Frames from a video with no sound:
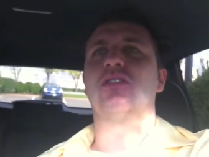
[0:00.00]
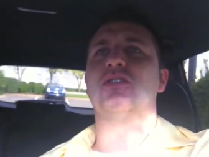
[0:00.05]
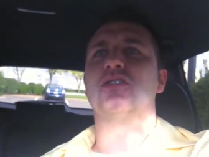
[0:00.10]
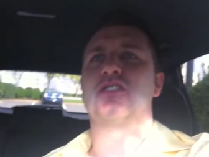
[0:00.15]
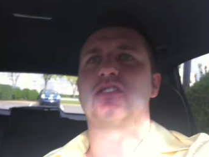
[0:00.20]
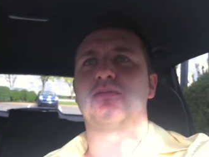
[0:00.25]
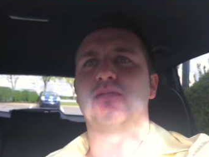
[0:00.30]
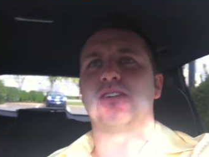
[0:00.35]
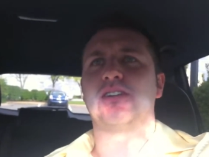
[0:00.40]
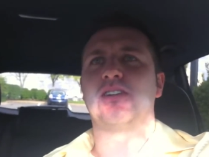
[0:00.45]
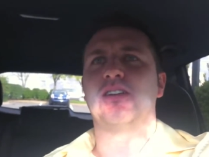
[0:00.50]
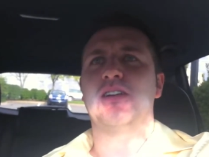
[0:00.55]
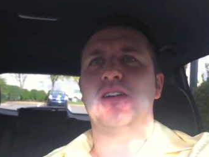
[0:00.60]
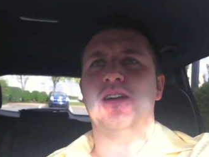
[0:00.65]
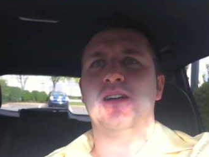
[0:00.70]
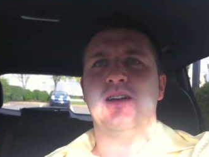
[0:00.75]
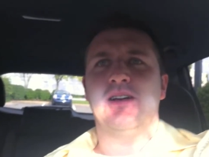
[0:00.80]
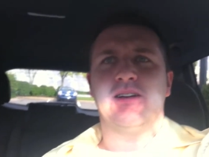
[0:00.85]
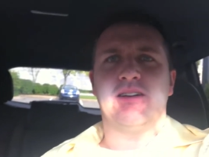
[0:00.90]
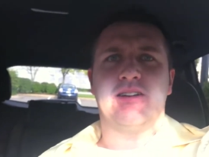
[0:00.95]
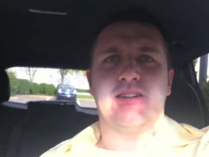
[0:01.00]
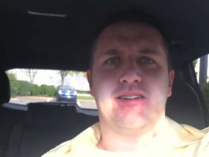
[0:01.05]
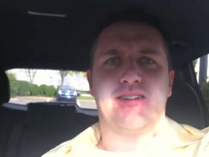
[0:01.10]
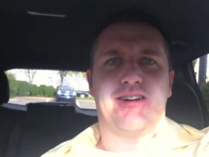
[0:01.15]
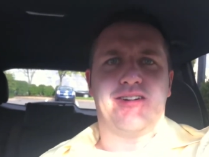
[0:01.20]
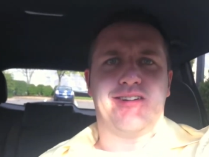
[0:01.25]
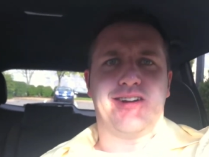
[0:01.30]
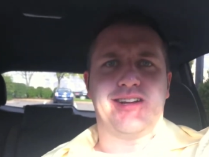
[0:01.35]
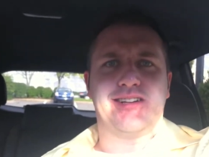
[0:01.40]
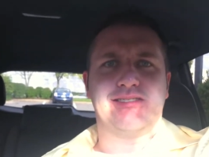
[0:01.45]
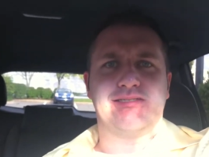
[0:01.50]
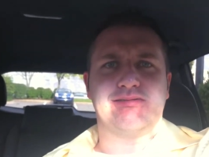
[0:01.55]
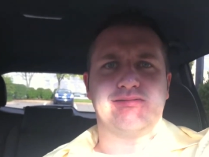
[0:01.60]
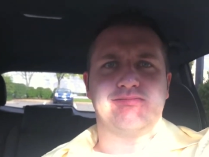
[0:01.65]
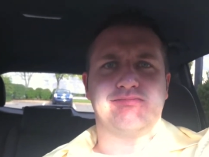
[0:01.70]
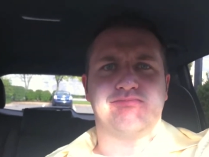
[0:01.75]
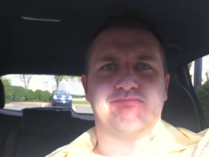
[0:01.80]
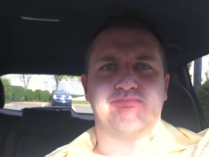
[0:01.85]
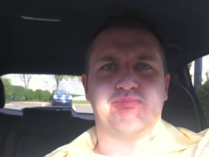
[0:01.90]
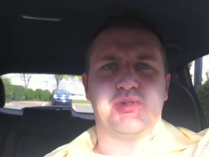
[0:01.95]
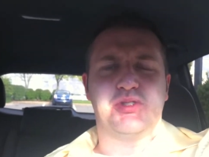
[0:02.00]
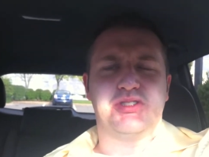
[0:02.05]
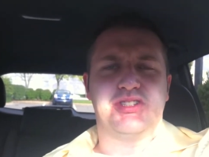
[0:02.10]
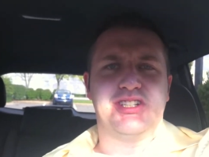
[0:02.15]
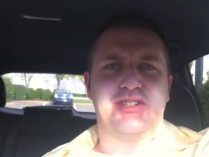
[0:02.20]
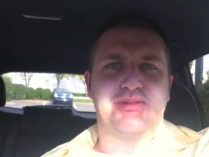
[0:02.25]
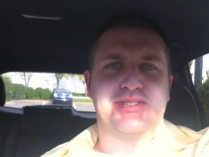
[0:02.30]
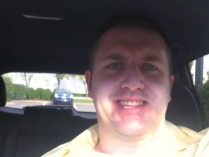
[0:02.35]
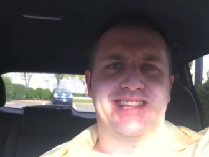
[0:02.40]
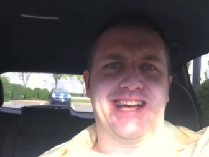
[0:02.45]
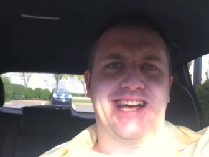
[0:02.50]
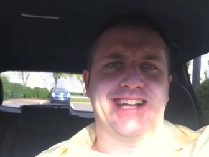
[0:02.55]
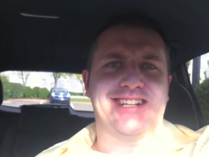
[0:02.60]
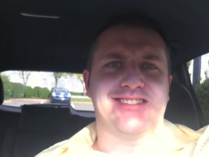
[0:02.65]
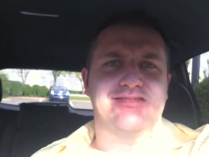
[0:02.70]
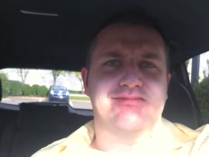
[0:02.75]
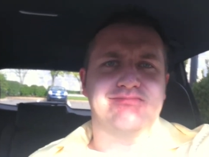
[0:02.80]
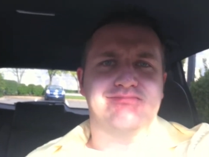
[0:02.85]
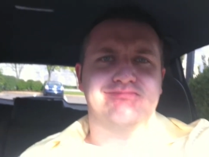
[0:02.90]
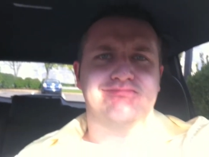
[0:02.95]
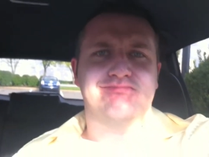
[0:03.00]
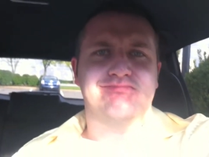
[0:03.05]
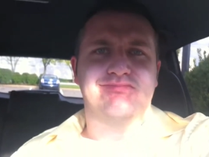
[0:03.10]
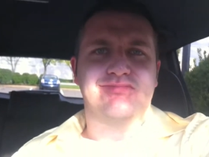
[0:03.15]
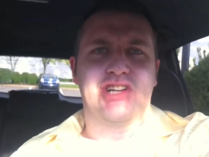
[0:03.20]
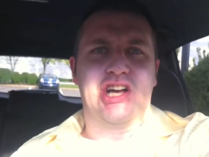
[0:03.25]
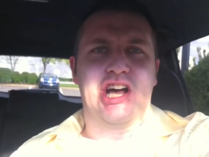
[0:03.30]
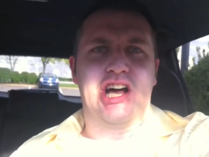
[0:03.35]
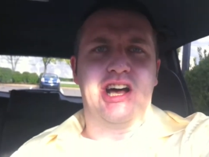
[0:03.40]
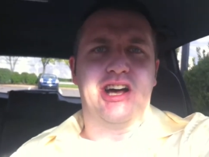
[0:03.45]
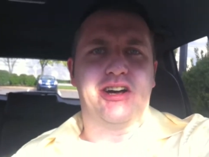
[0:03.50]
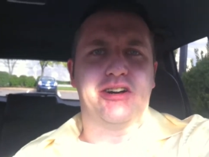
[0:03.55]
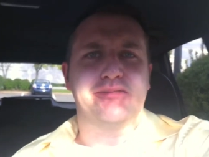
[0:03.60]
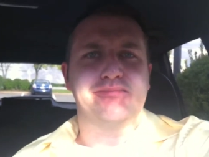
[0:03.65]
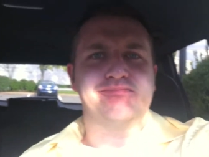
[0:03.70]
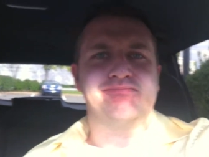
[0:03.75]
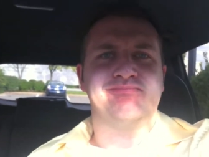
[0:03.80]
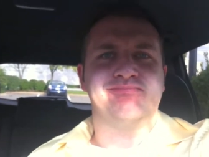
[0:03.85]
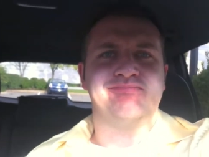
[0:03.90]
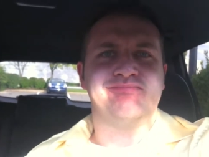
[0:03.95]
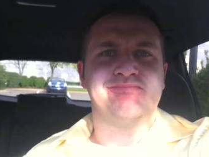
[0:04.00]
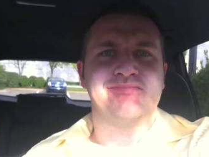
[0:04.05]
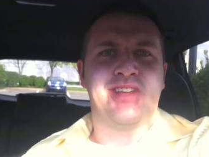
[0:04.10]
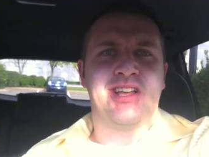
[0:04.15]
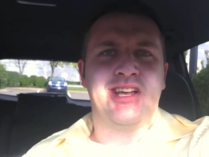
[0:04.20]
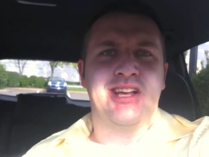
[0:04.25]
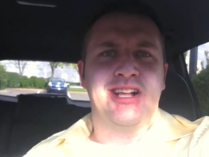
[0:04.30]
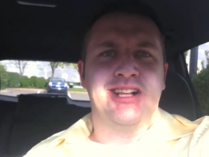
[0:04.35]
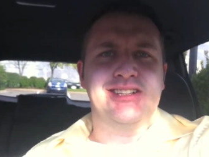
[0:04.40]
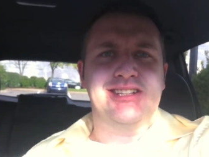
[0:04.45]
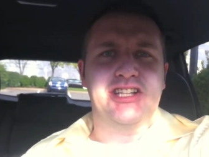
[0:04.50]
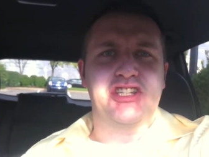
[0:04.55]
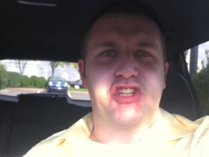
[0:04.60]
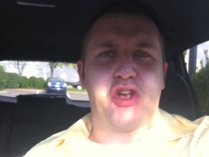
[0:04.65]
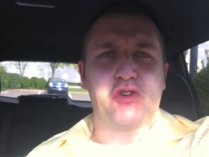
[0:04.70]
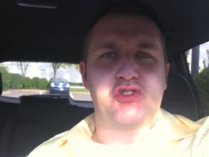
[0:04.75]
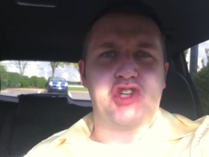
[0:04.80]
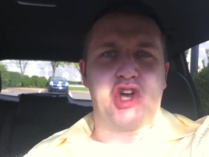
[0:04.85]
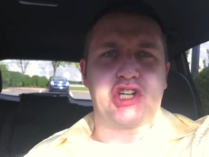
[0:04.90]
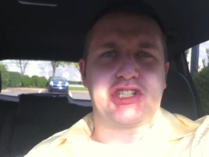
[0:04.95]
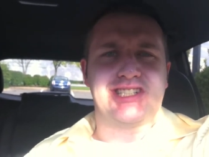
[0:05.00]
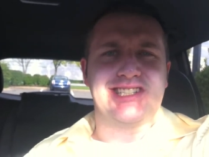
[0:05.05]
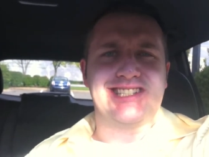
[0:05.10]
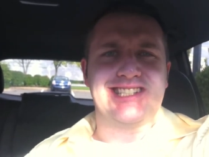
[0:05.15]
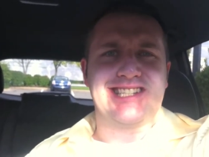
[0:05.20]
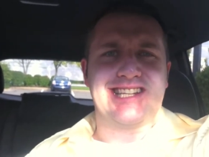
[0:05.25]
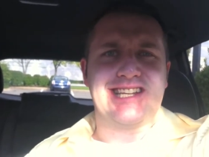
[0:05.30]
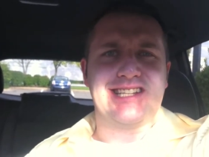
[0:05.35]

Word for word: close to me. All right, we'll deal with that. Um, let's go talk to these